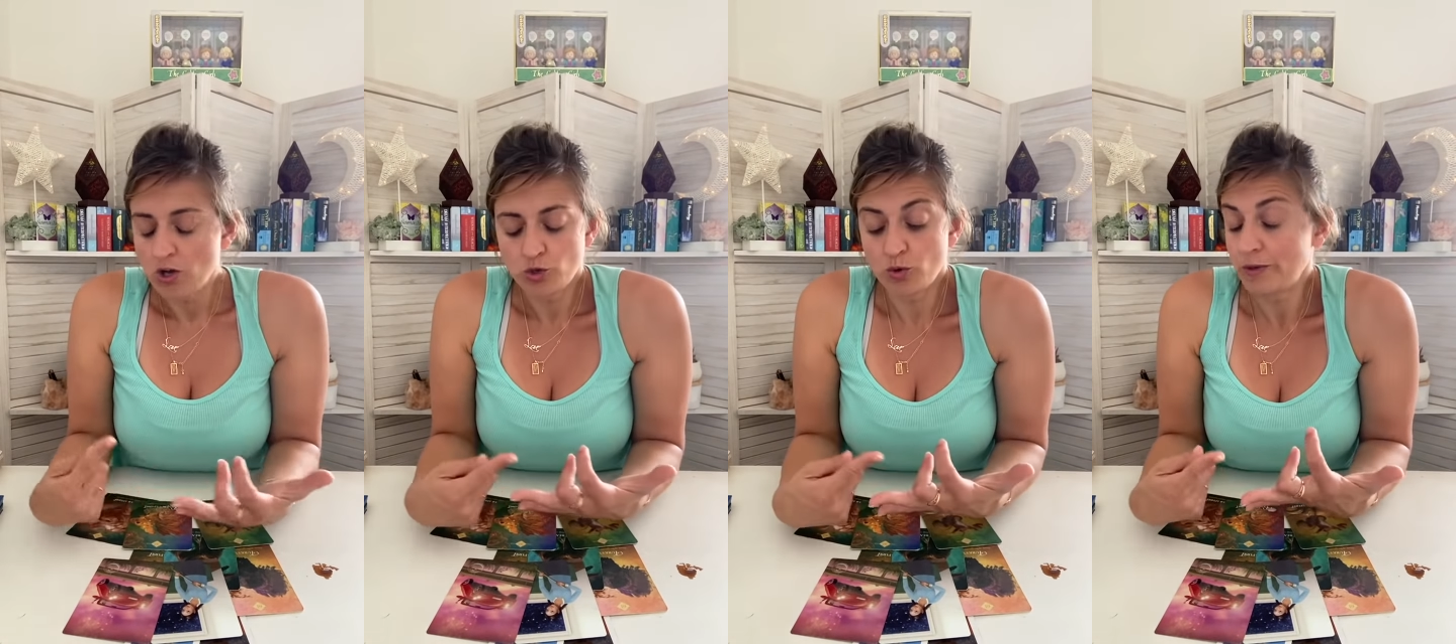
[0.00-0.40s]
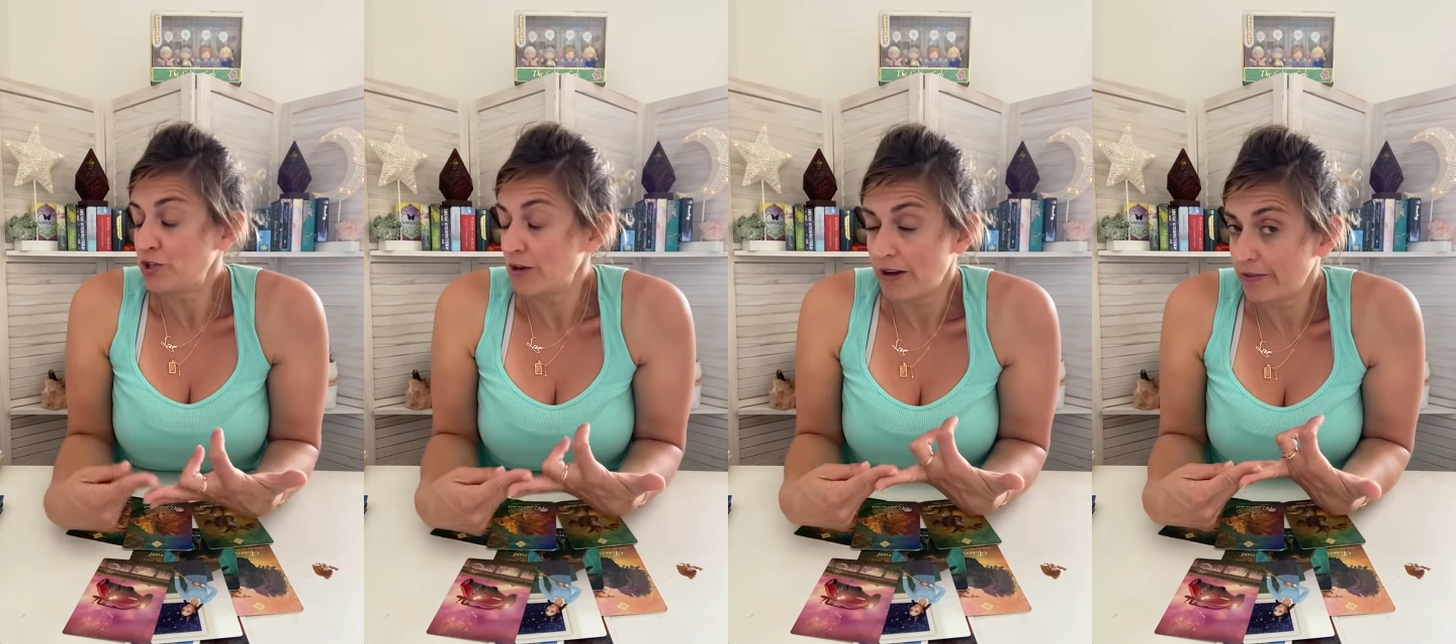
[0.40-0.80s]
you will be
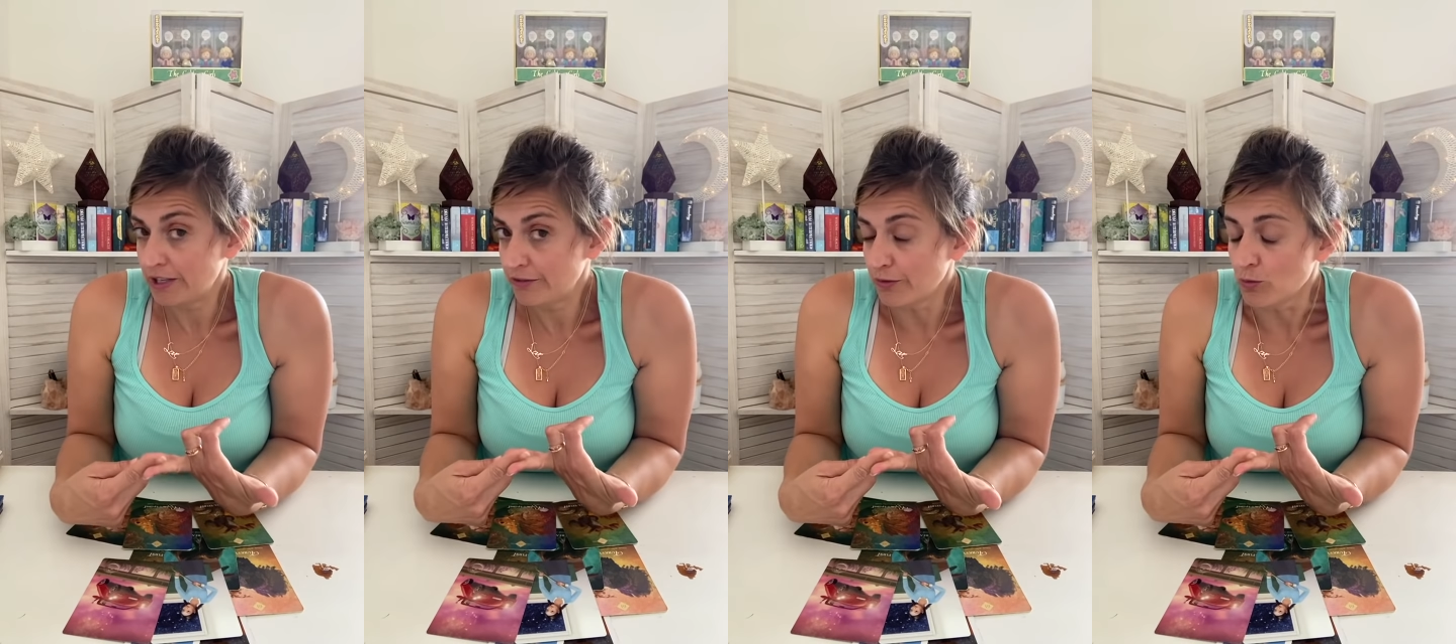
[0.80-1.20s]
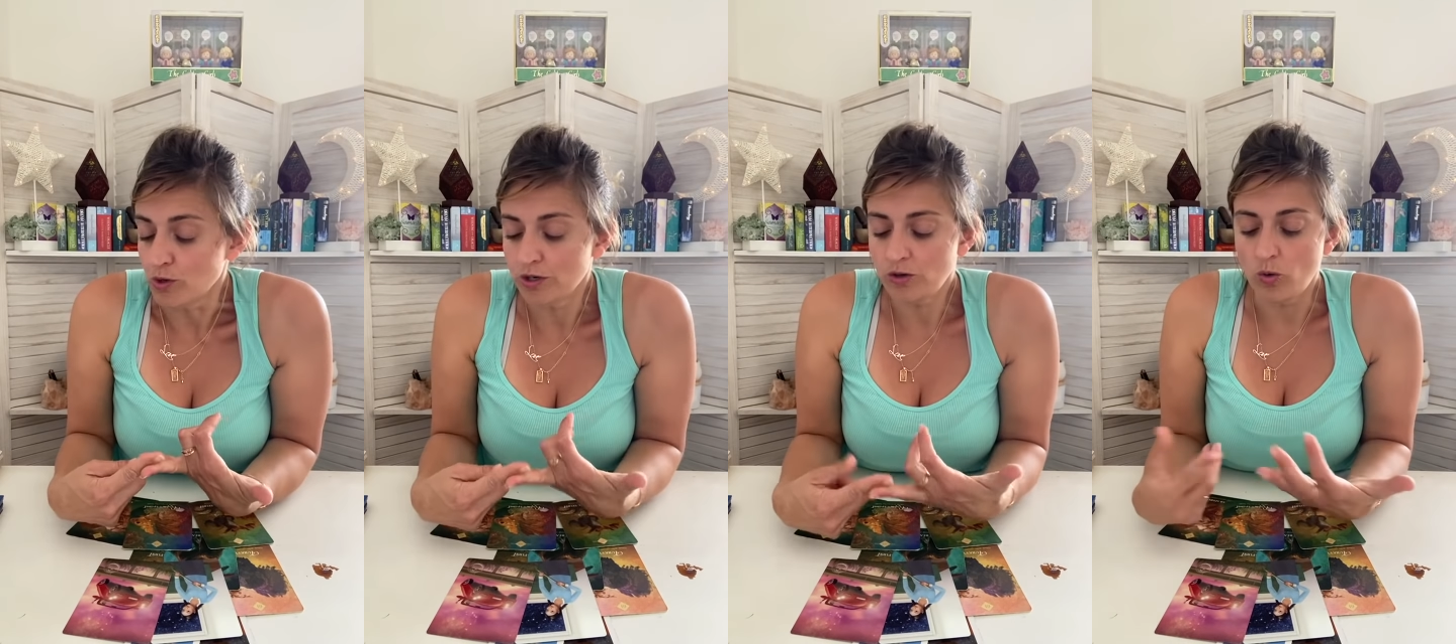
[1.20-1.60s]
traveling for
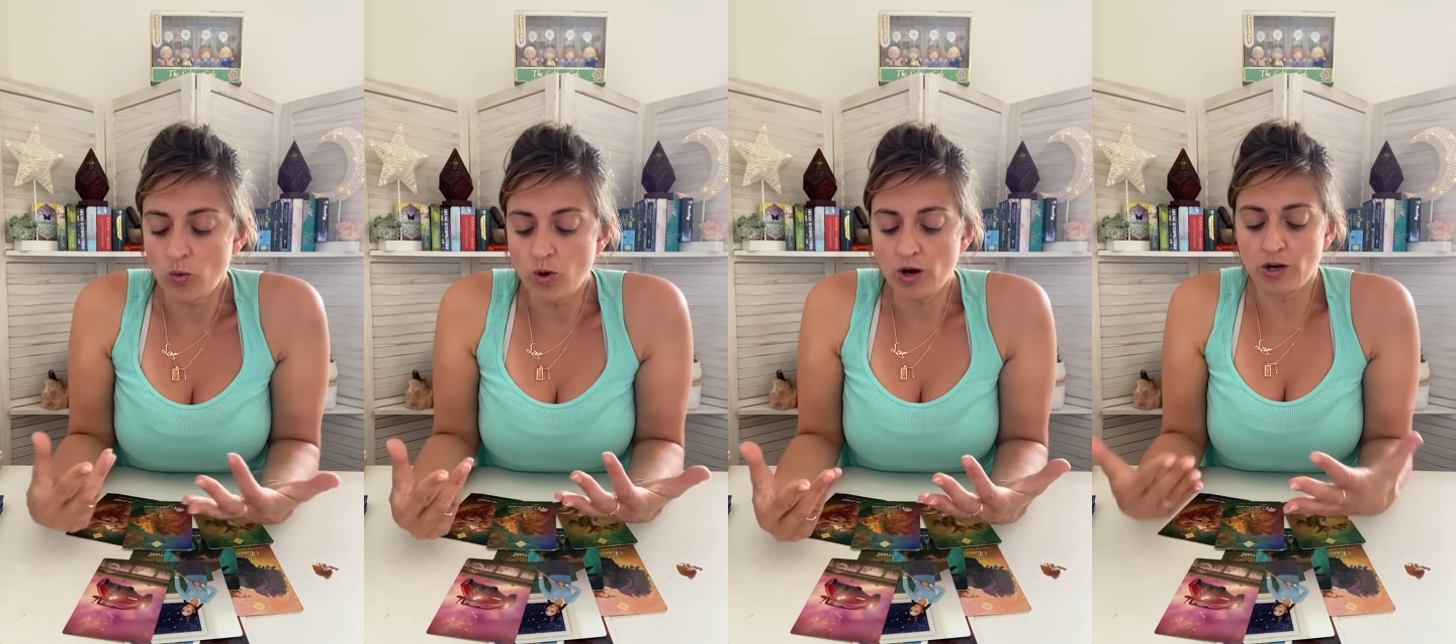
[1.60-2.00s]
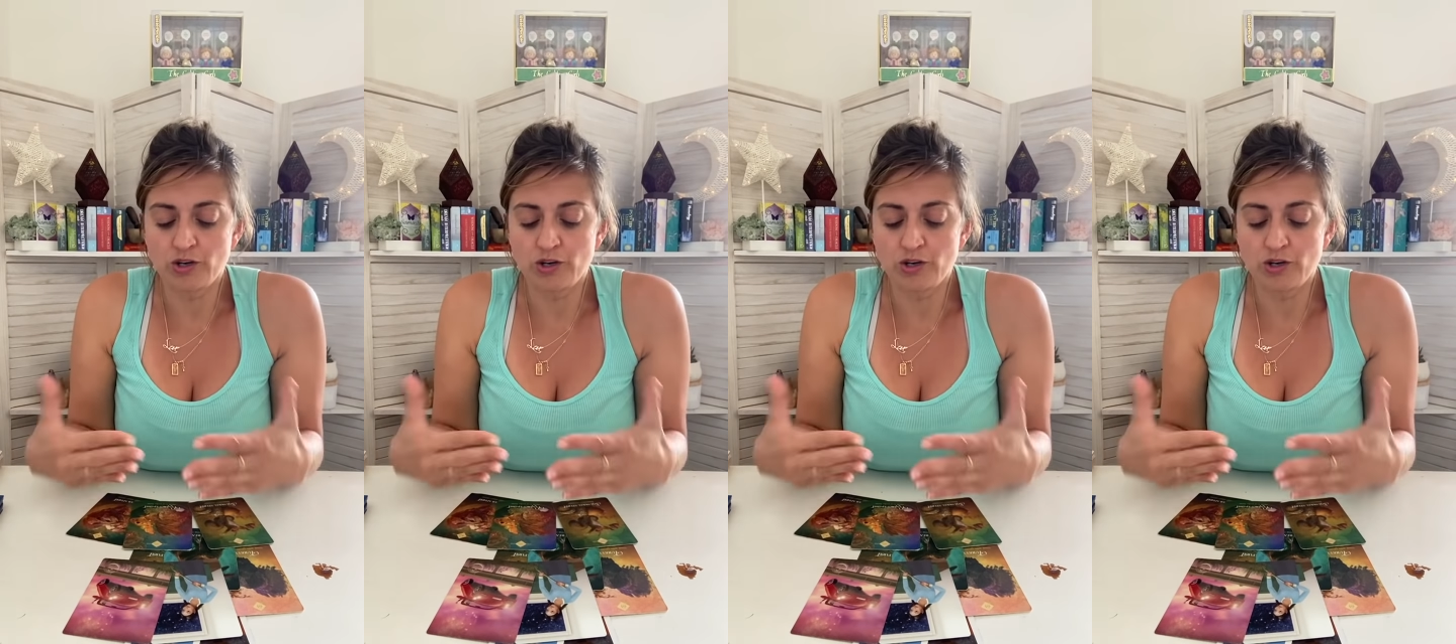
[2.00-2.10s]
work, or